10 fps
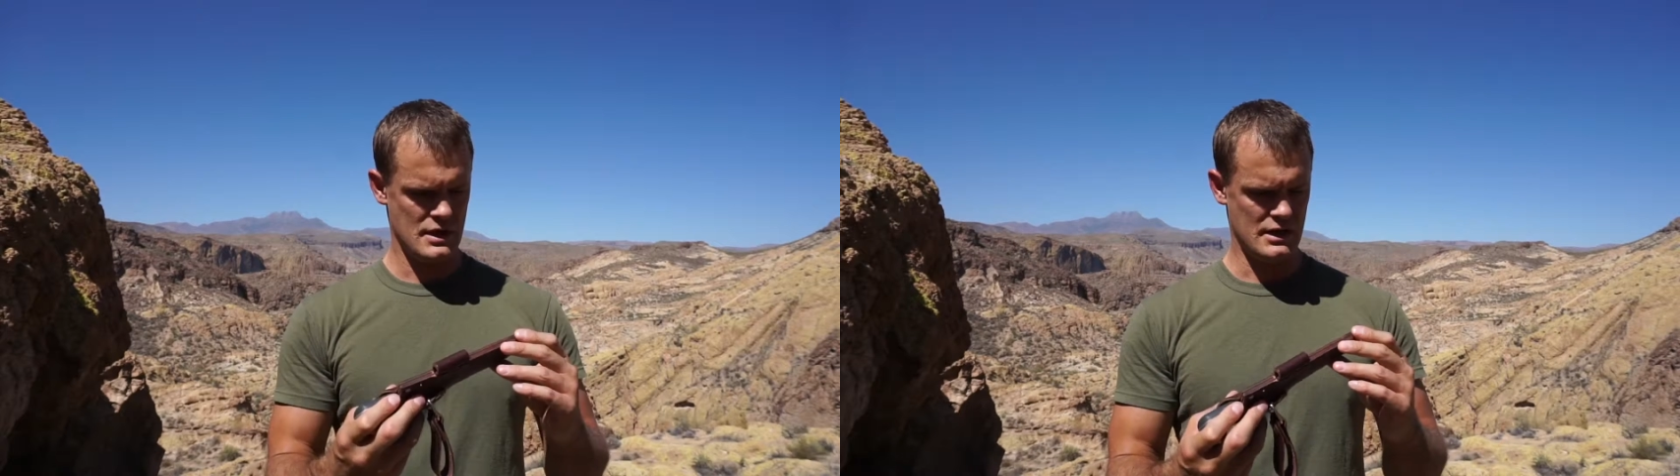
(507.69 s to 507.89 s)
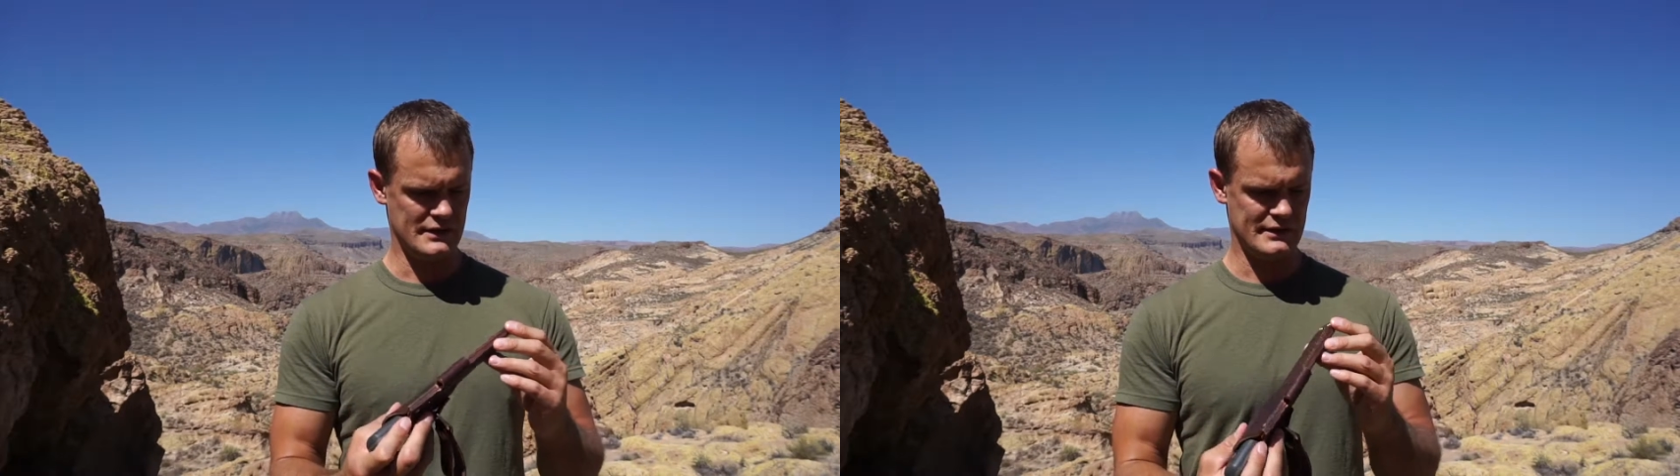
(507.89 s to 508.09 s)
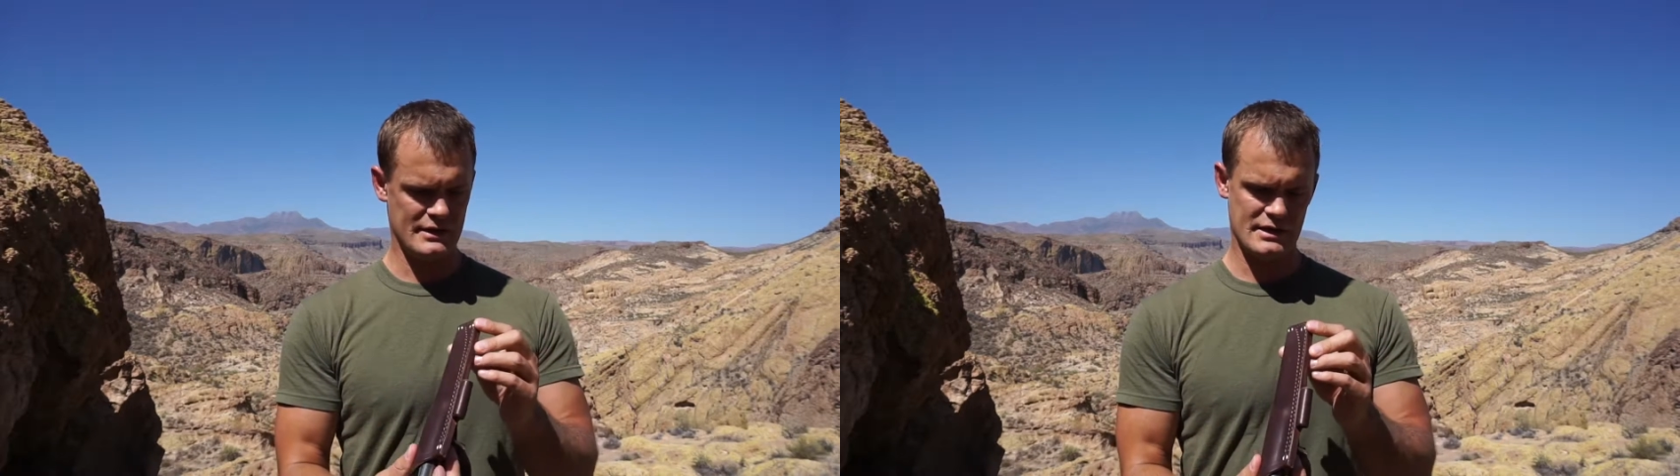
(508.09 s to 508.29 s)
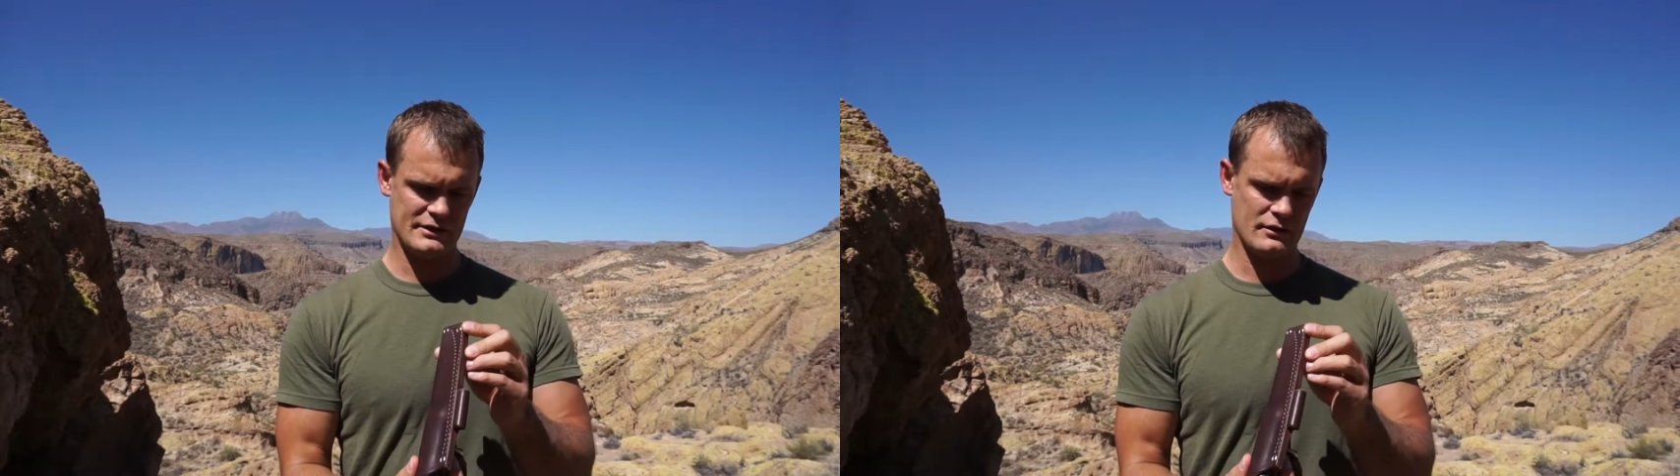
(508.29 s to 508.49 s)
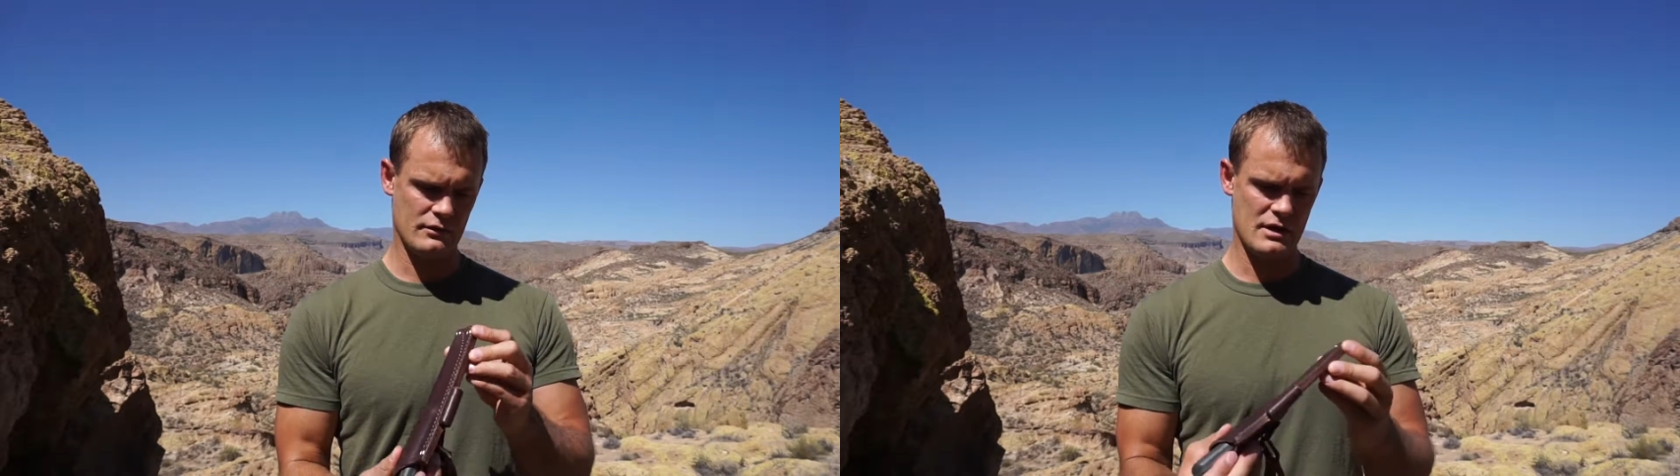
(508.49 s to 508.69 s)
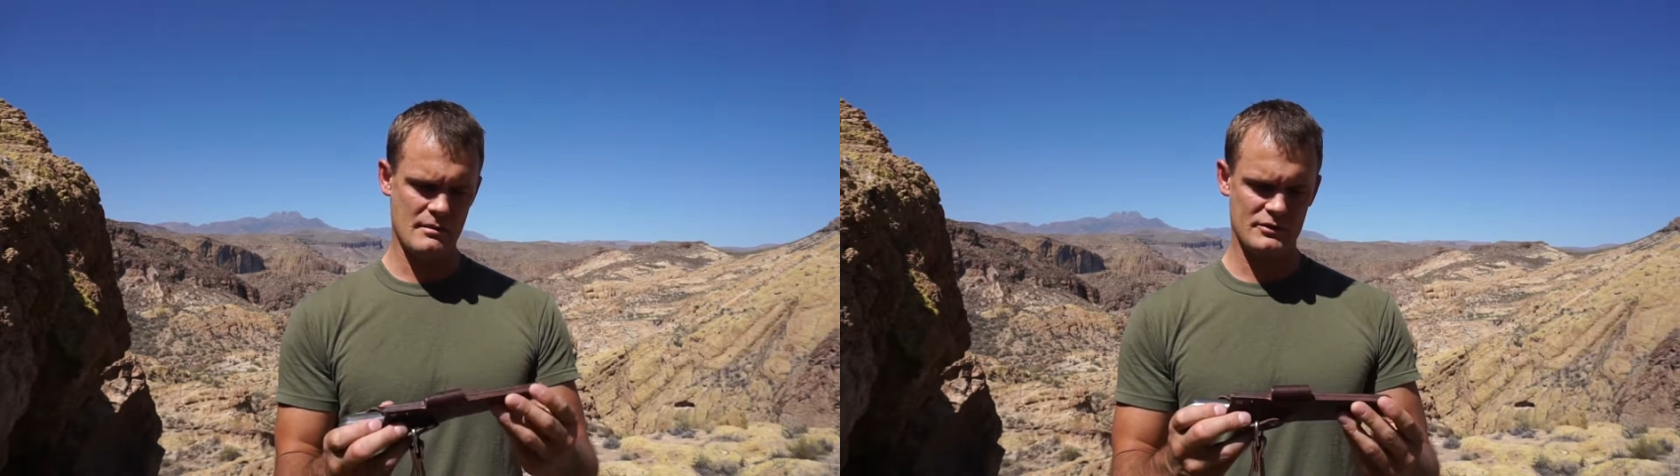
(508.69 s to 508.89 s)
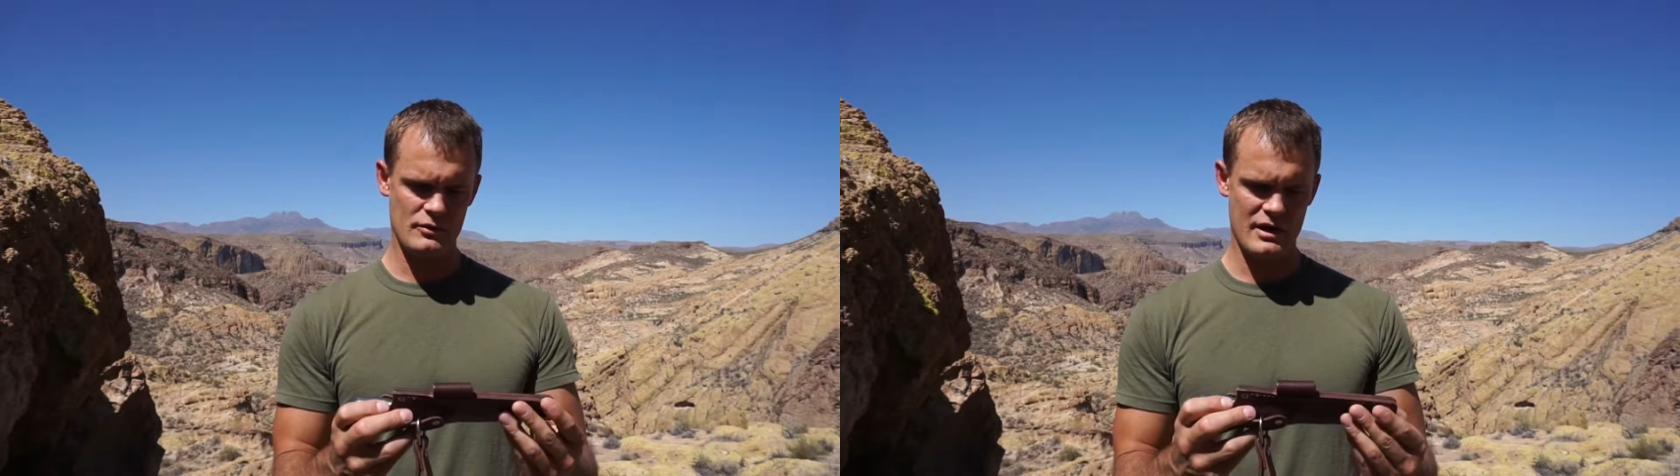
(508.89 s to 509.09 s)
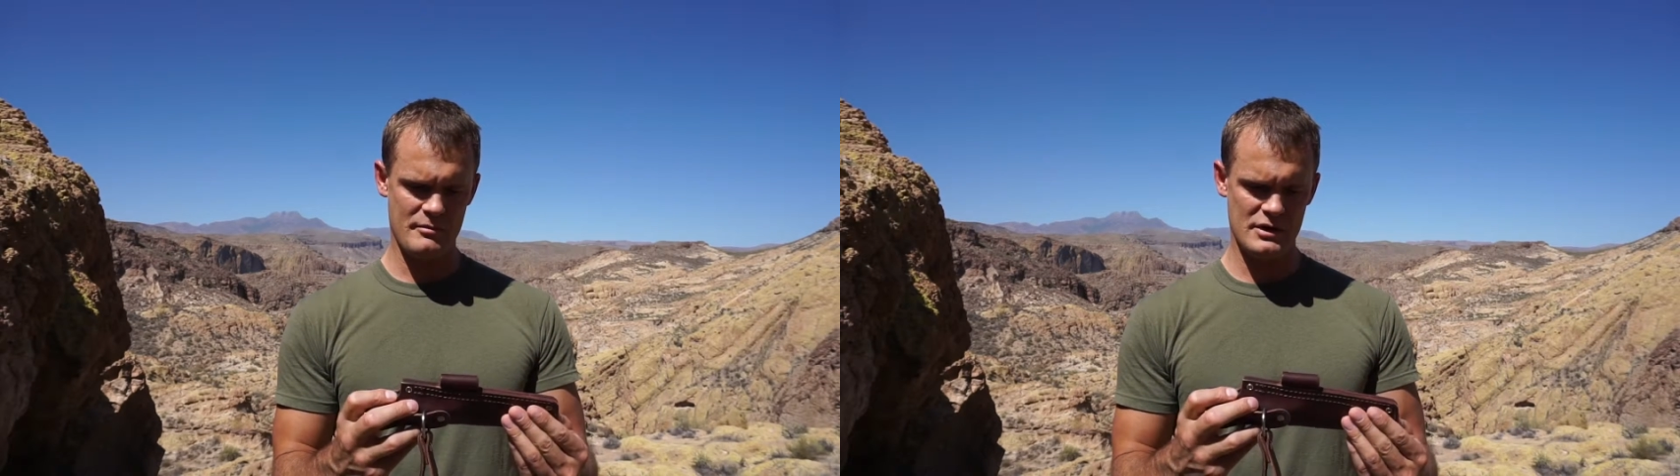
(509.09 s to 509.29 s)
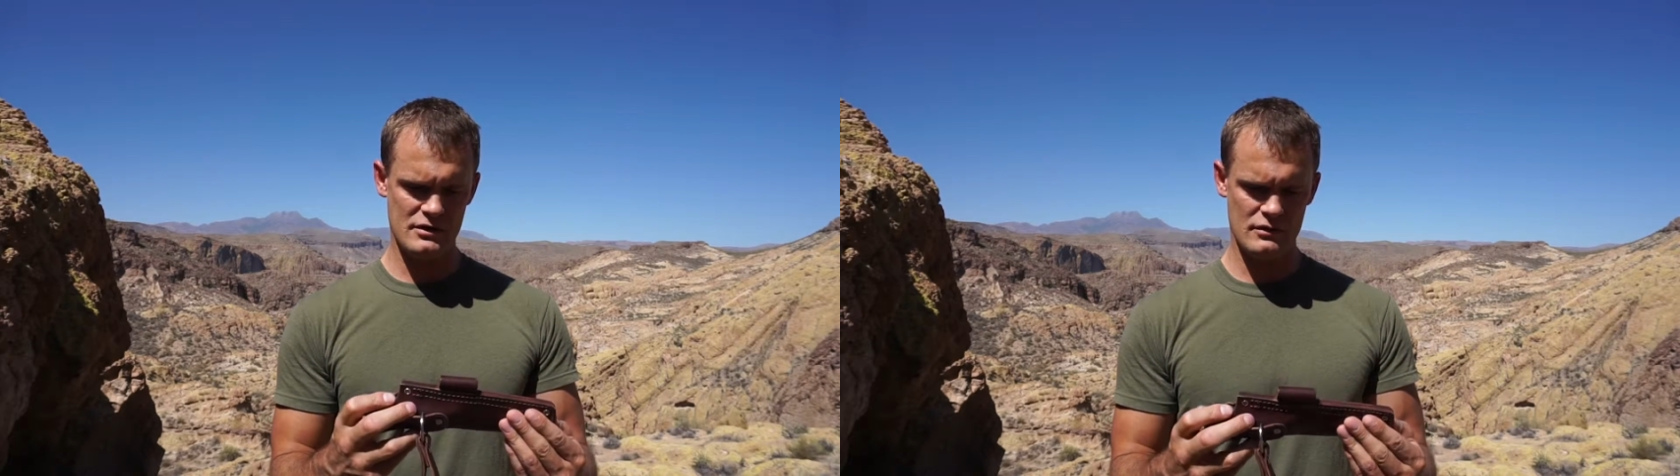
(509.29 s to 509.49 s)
and it's holding up to what I've been